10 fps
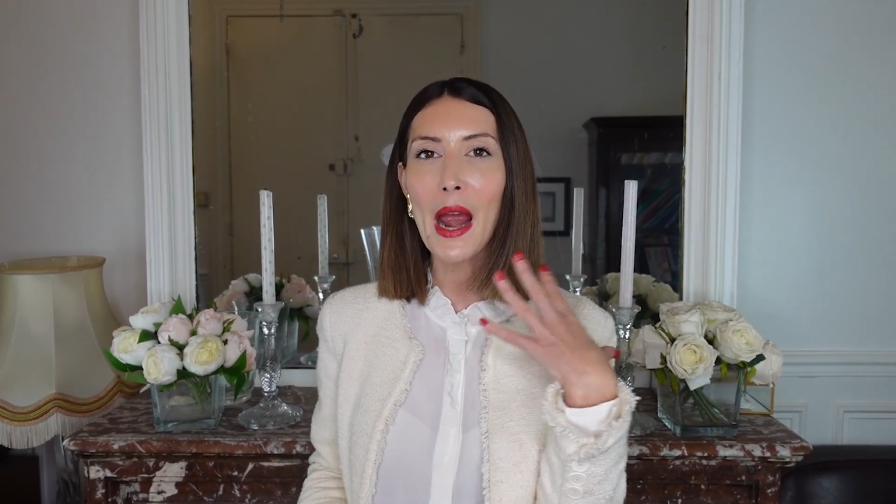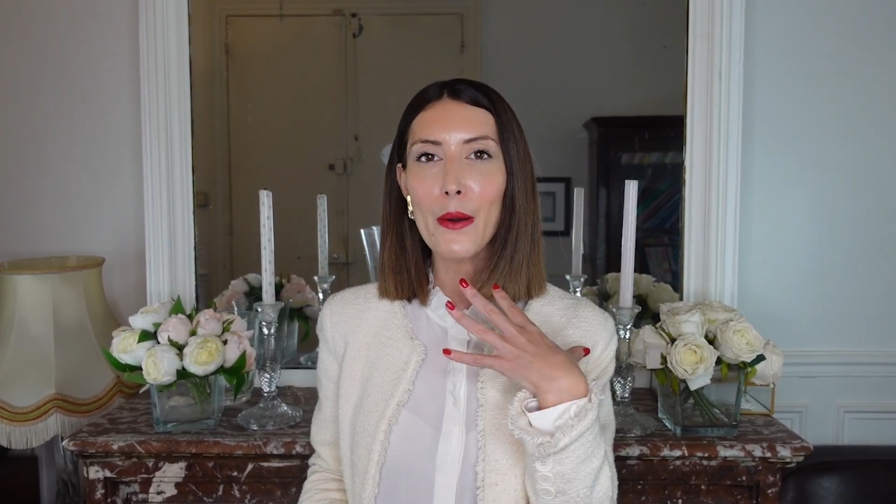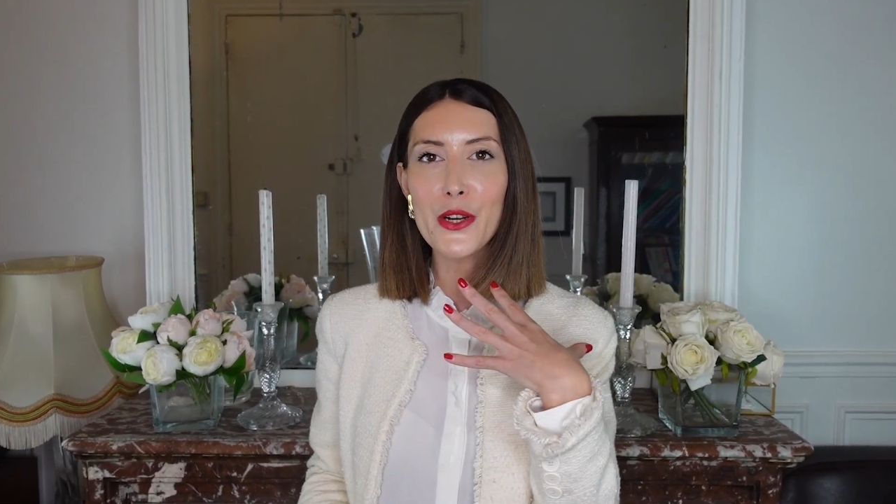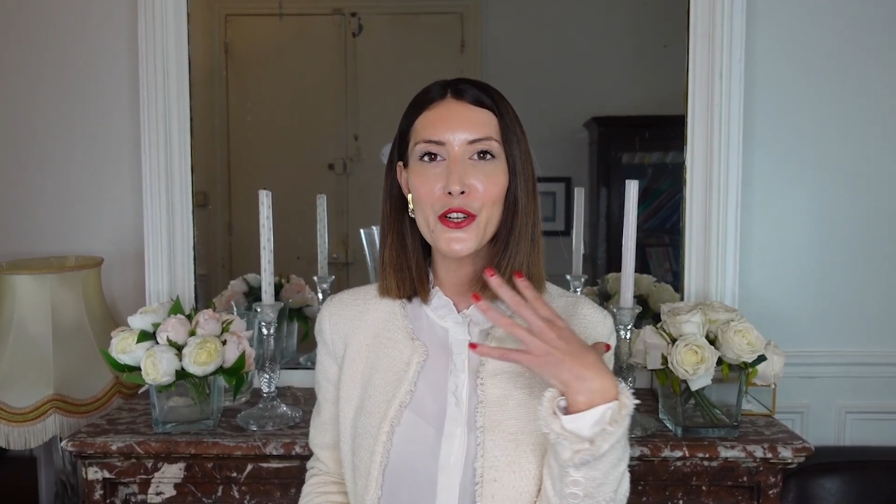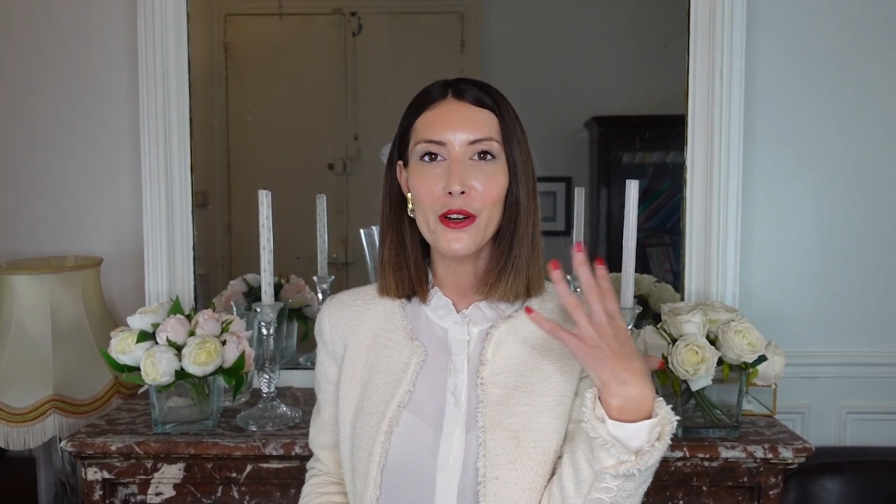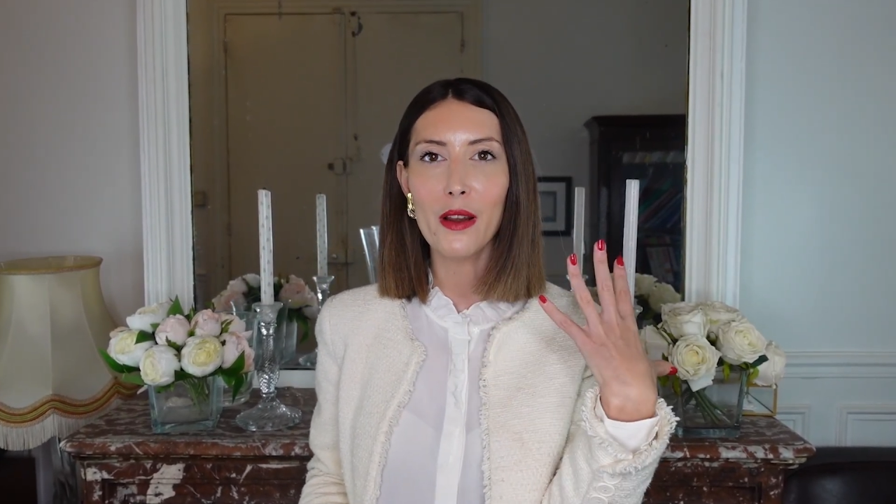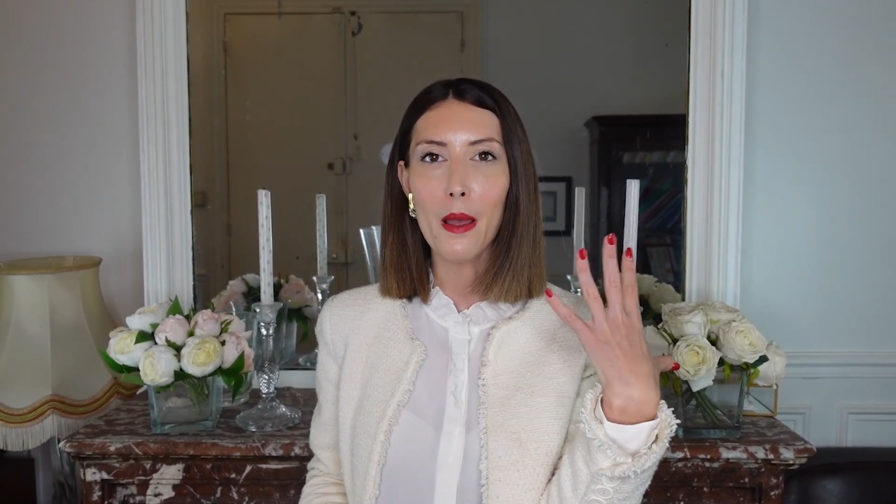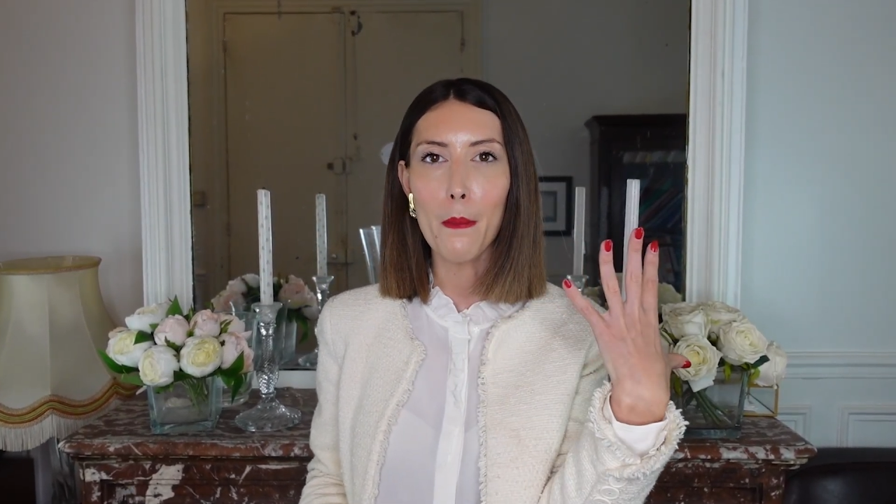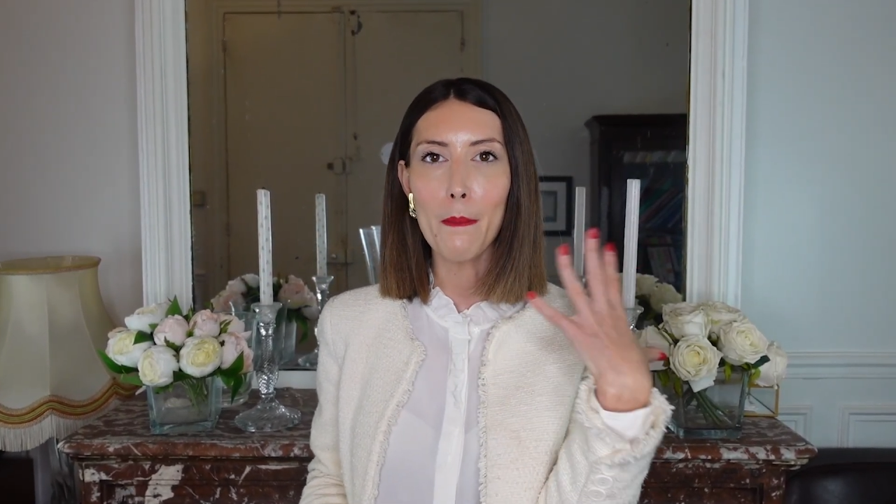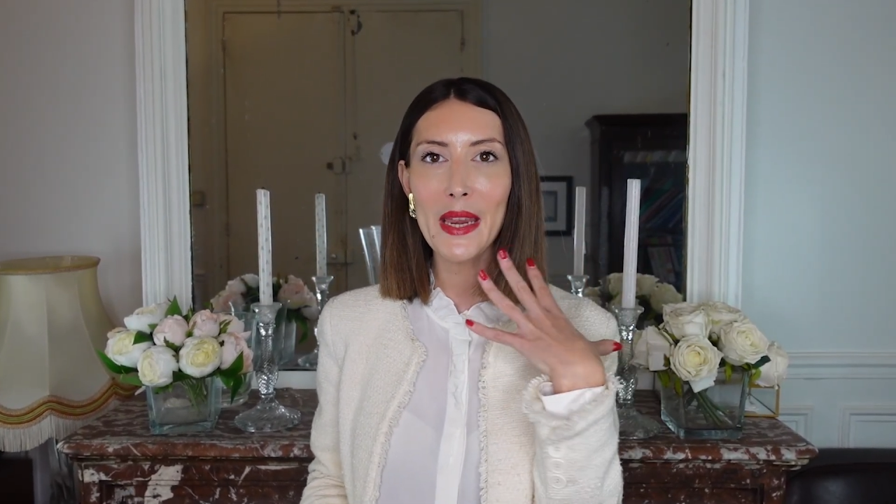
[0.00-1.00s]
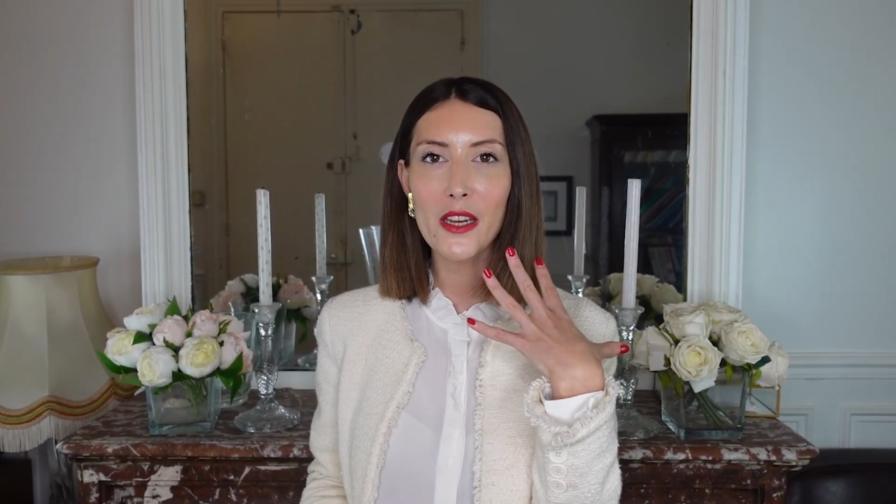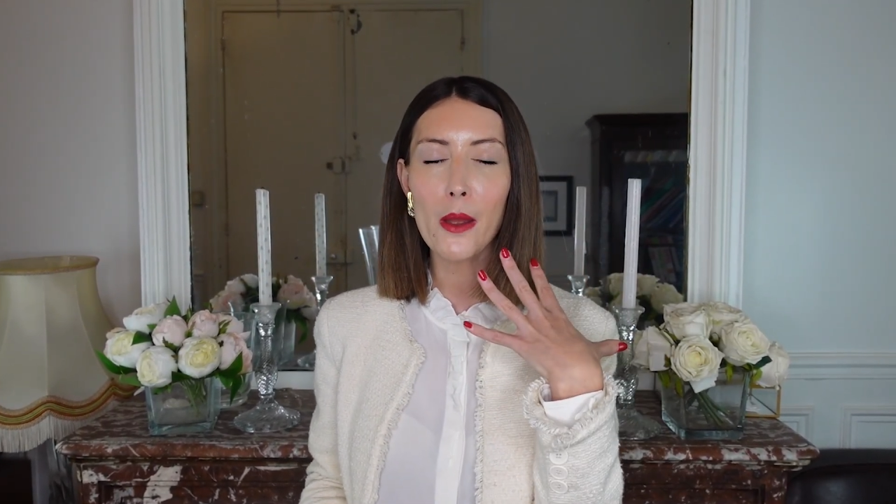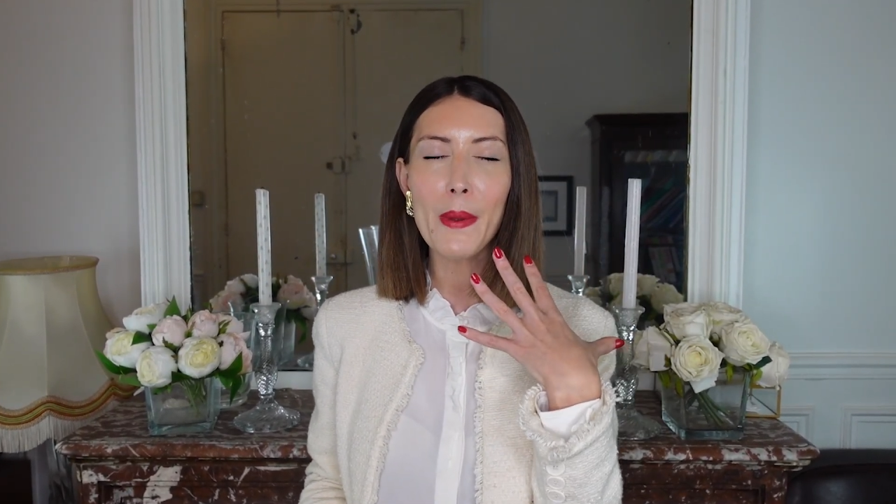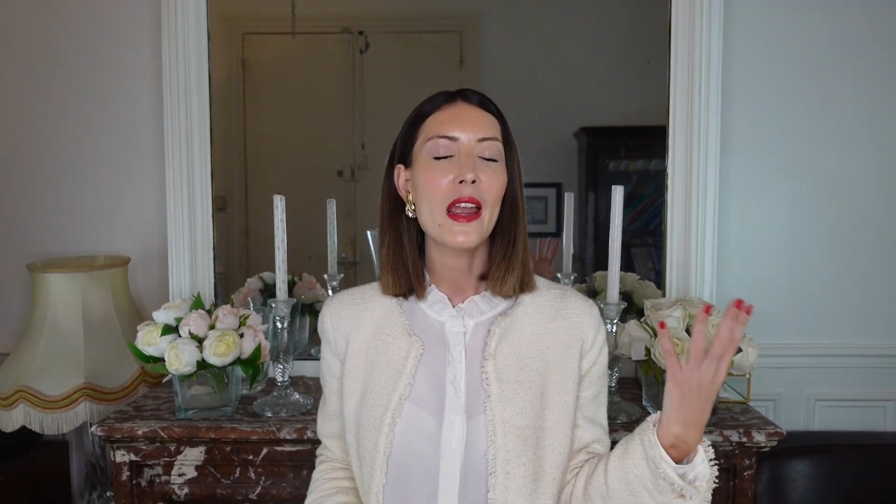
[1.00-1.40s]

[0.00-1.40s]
Parisian makeup.